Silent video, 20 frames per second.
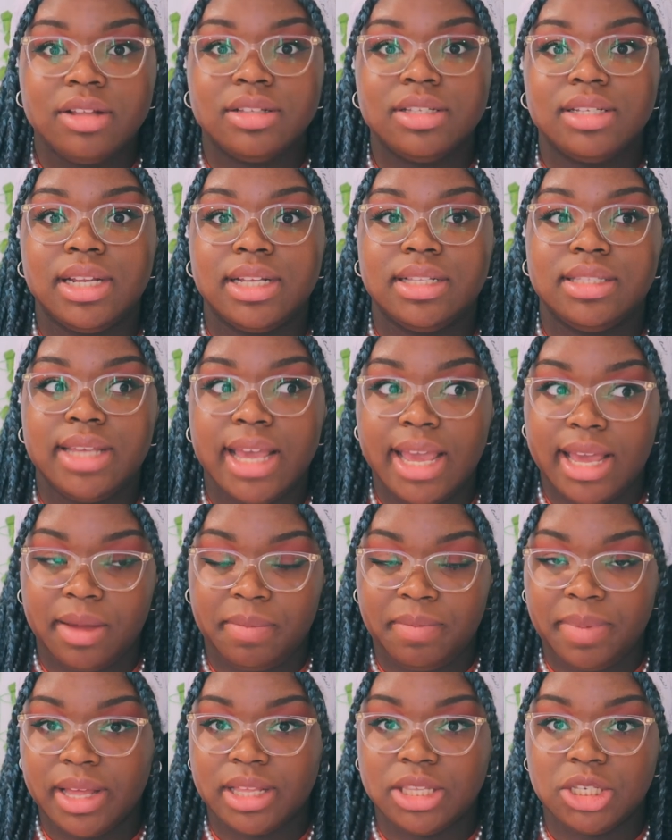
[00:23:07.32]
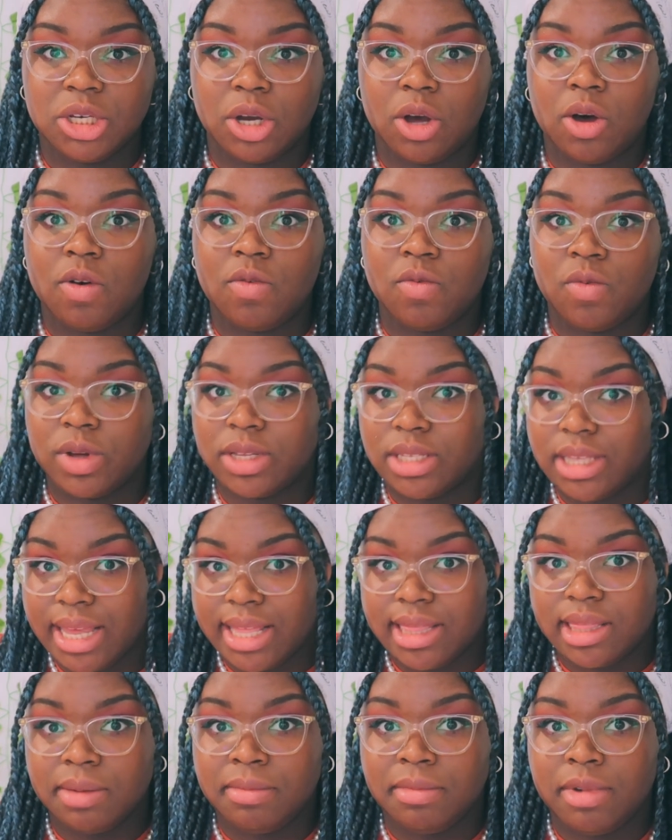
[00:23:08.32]
to then take a picture of what's
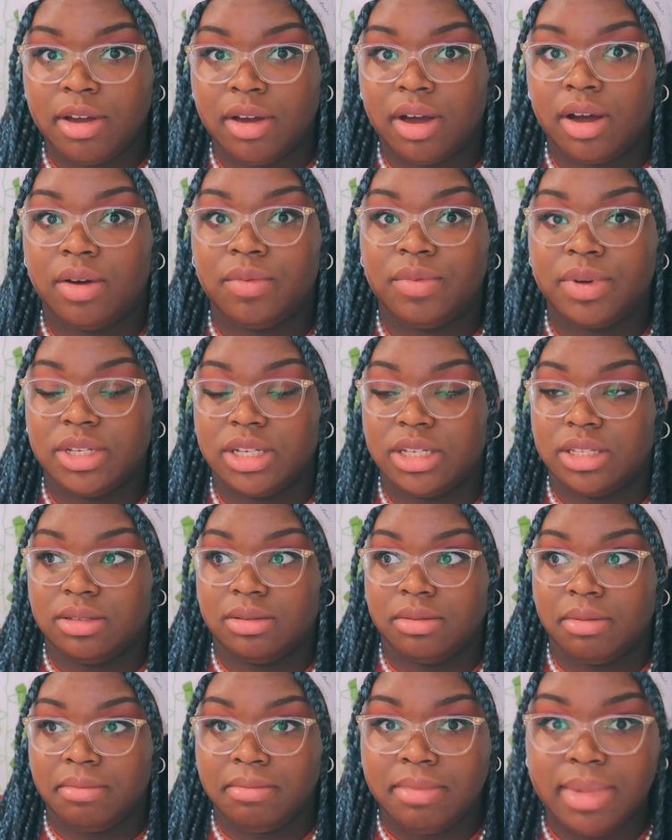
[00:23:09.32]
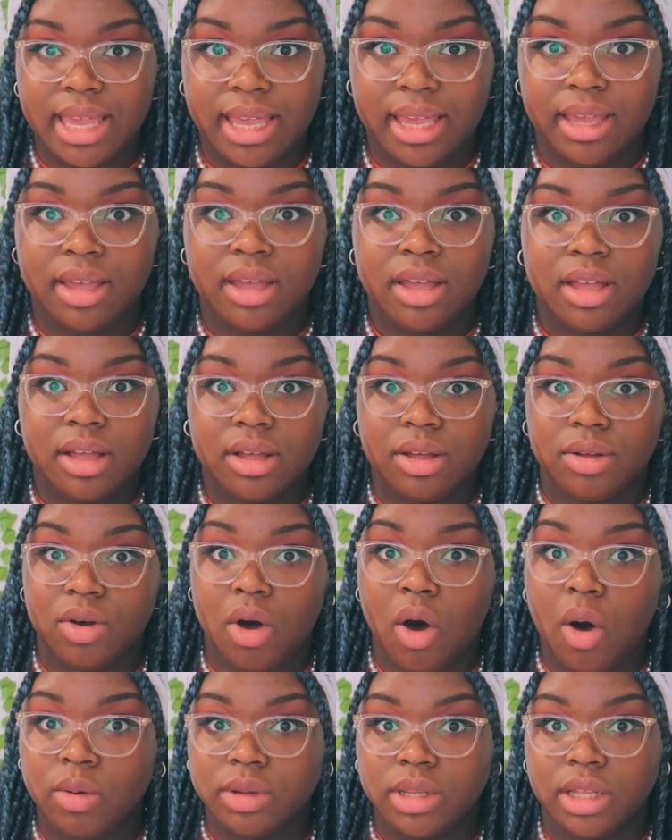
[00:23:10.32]
in the mirror, which is me
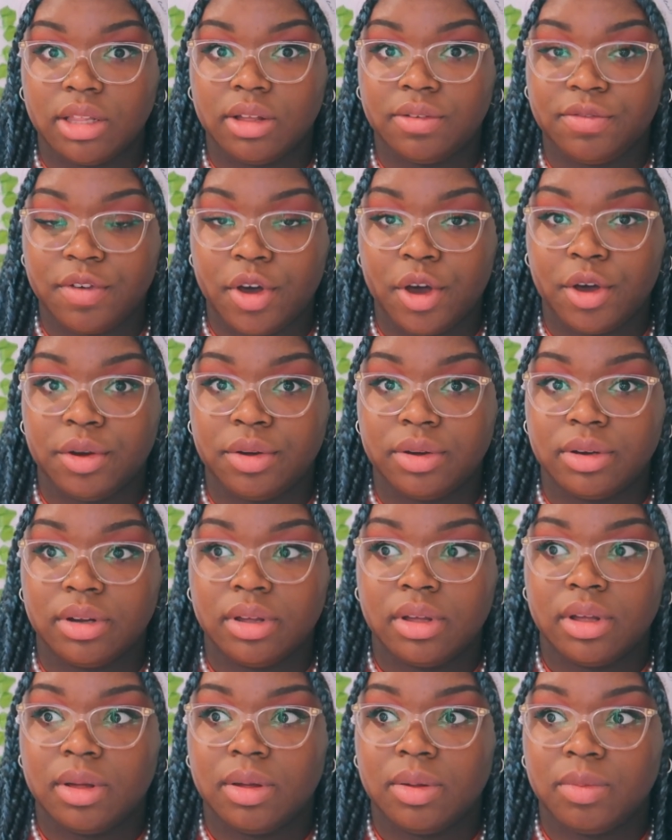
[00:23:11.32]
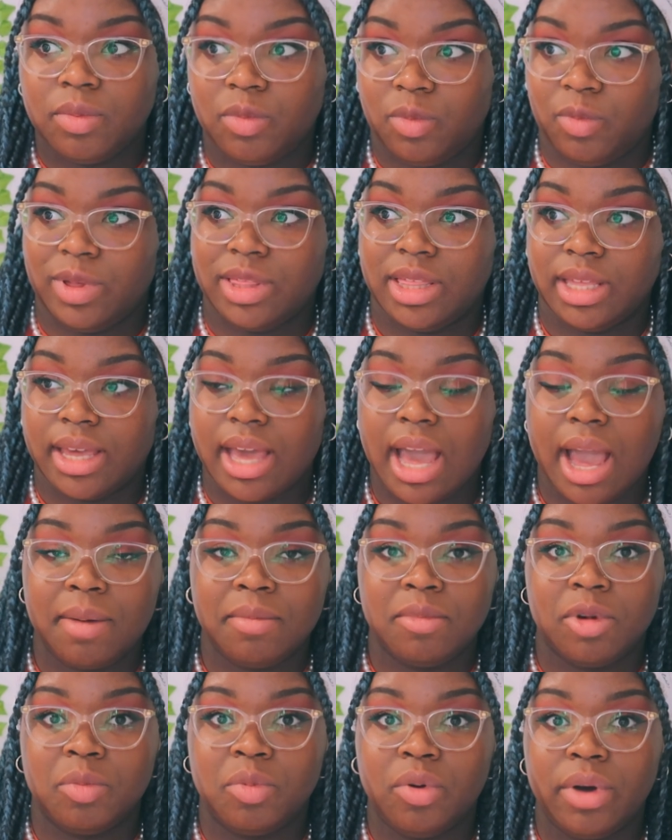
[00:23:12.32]
holding the phone with the
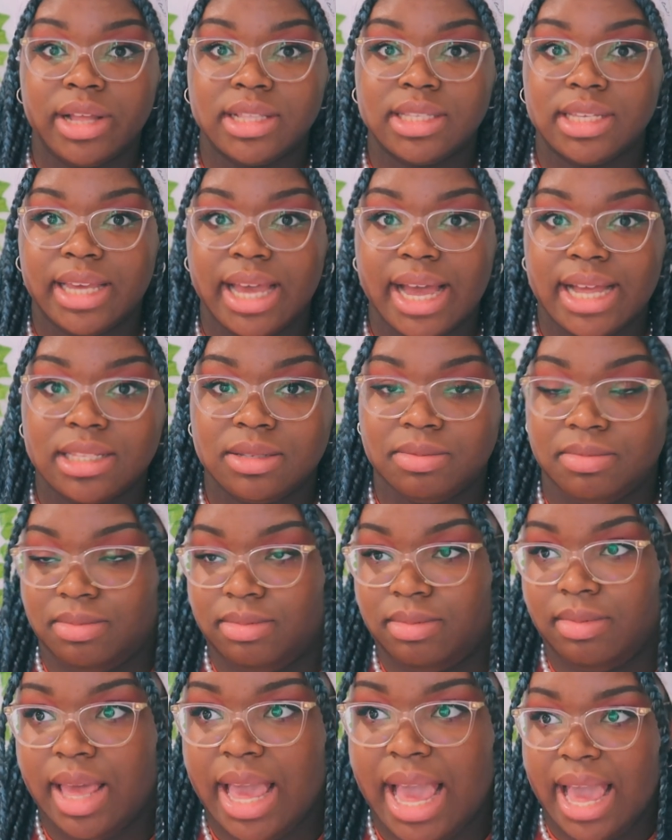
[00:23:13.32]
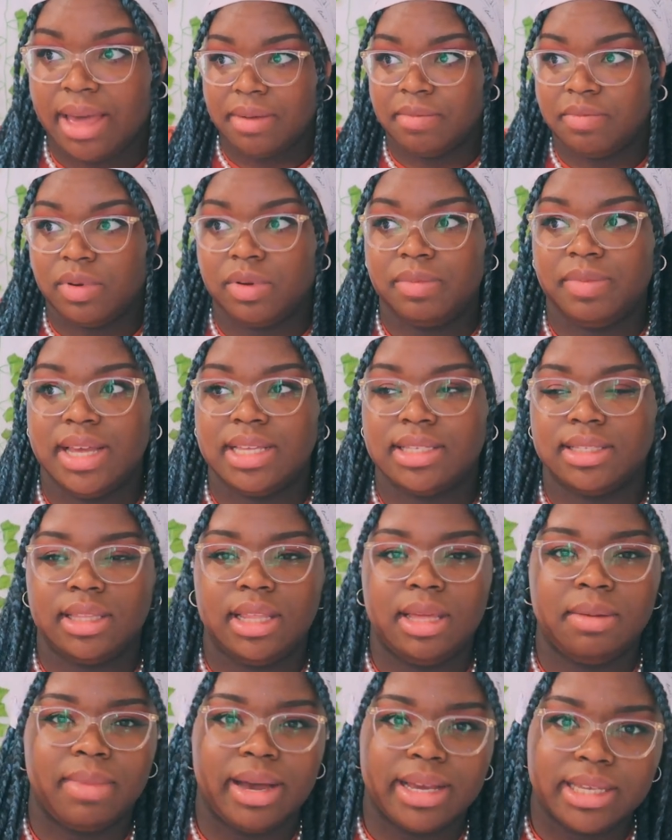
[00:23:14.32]
camera pointing at it, but
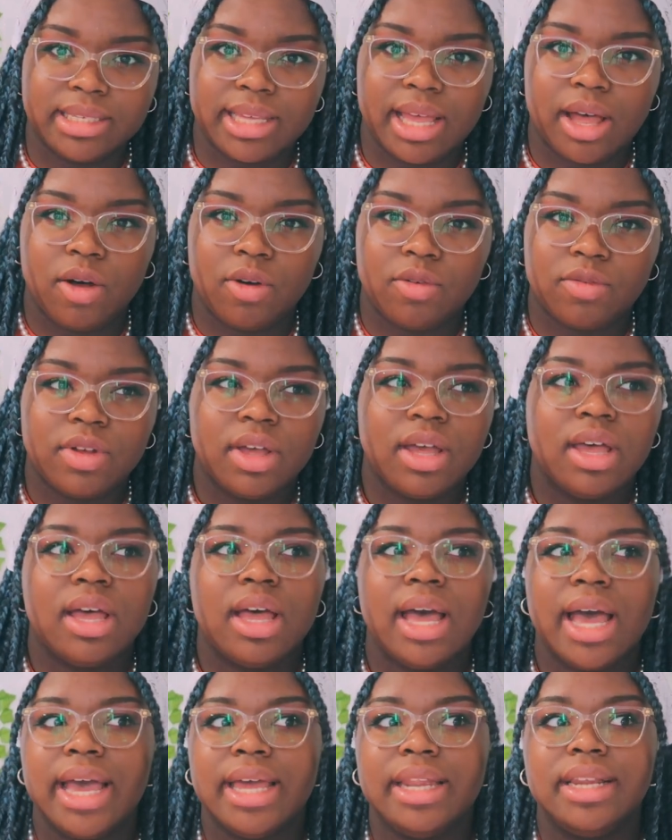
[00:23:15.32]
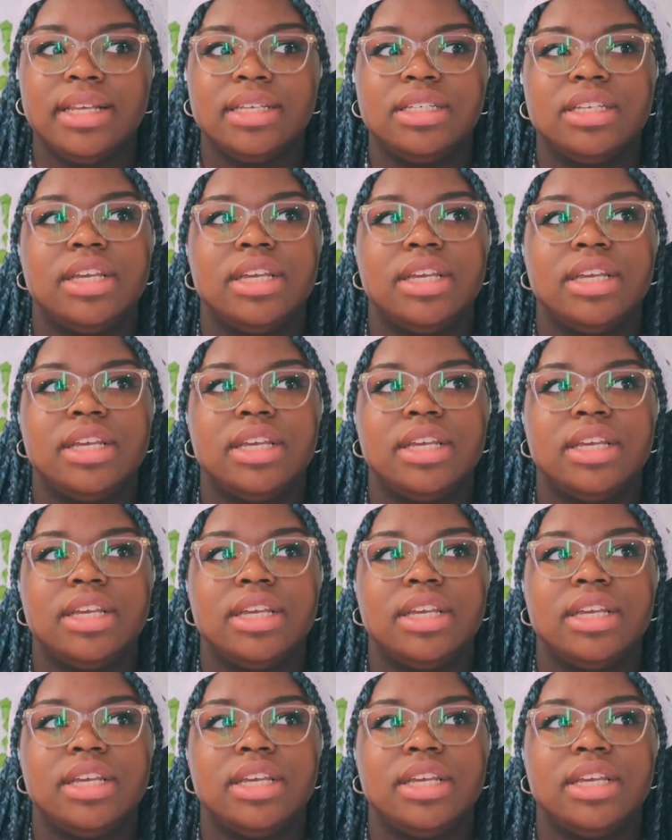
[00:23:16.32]
basically myself. And it's,